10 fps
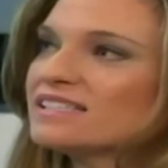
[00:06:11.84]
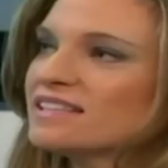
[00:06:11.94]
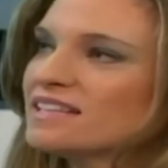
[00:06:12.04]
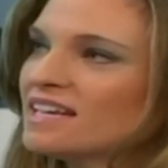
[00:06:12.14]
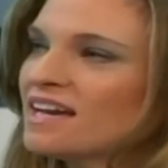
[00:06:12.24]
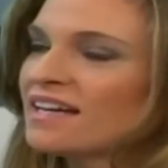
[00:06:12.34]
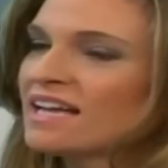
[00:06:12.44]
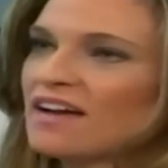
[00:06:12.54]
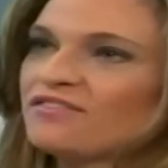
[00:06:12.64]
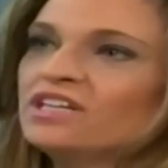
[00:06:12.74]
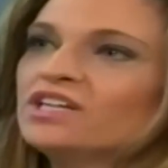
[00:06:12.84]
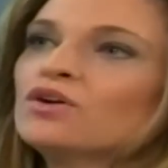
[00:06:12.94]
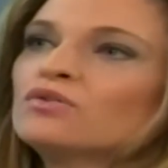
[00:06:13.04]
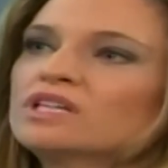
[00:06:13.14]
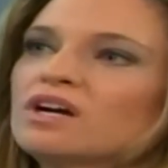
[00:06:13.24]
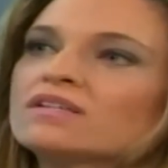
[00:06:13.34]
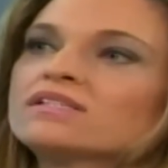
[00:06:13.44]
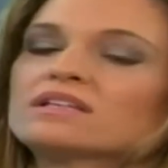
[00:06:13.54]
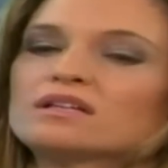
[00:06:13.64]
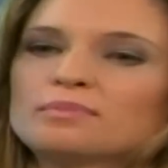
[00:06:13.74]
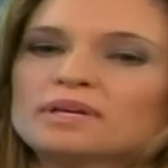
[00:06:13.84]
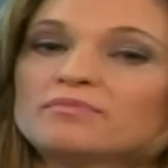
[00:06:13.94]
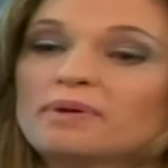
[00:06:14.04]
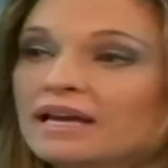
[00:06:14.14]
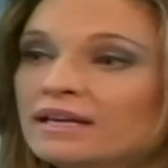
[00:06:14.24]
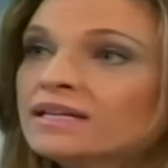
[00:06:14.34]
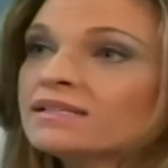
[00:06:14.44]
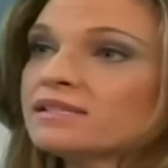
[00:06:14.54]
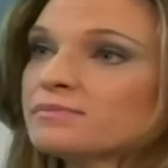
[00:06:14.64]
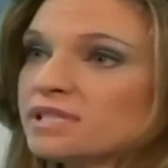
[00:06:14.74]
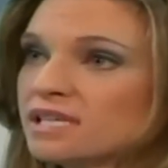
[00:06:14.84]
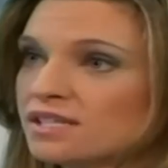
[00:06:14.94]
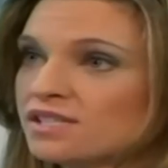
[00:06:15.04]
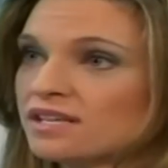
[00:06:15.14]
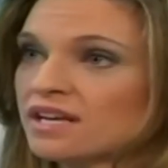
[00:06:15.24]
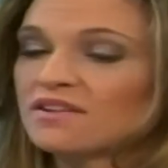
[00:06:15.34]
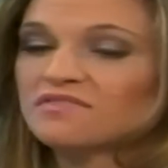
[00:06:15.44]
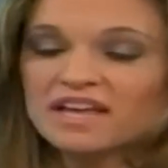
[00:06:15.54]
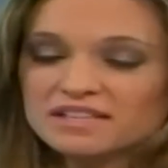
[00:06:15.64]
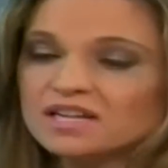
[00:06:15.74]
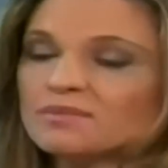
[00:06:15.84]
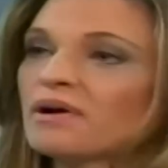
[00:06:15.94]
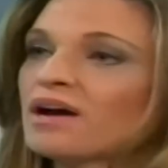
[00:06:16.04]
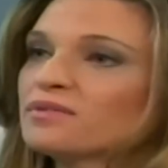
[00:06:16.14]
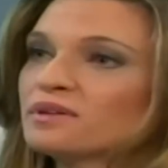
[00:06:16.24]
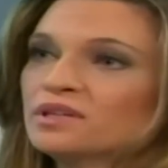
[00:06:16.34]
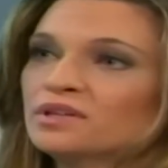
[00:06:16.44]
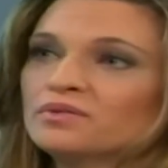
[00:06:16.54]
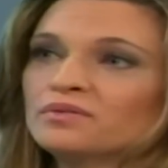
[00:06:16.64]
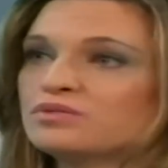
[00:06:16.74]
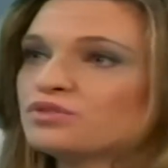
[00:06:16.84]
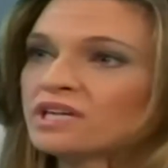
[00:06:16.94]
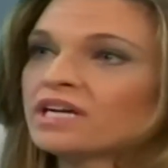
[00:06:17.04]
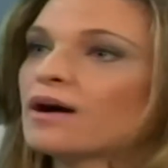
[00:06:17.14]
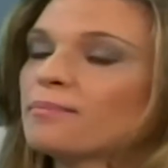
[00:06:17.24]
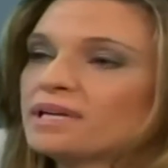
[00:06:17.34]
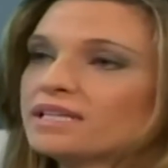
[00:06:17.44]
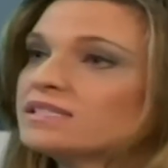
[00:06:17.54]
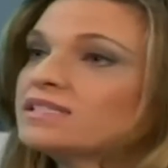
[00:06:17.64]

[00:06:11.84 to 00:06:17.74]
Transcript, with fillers: the uh, caffeine can only cause a little bit of pain and some cysts. And if that's not bothering you, drink up because it